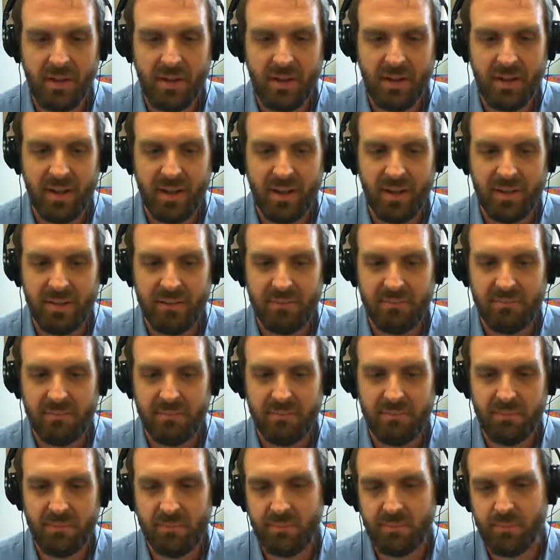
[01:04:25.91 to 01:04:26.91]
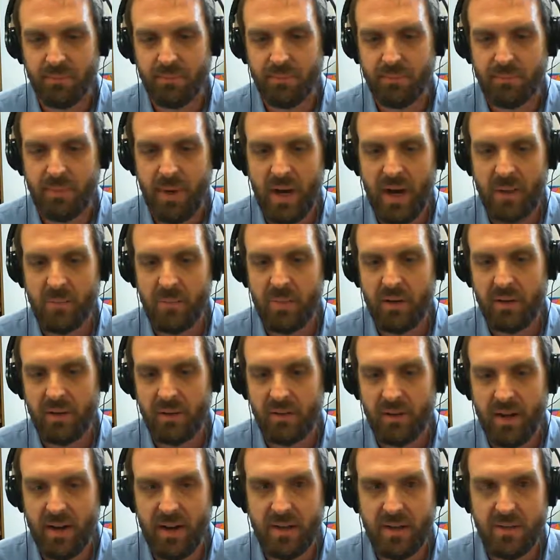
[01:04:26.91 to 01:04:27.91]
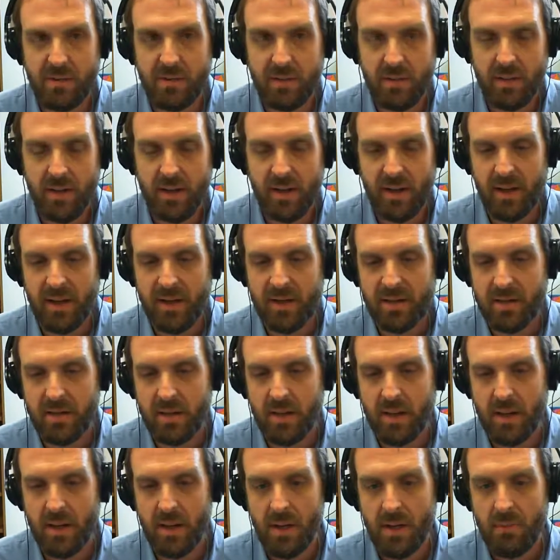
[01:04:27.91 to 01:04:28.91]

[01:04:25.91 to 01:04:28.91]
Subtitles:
popularize, I guess.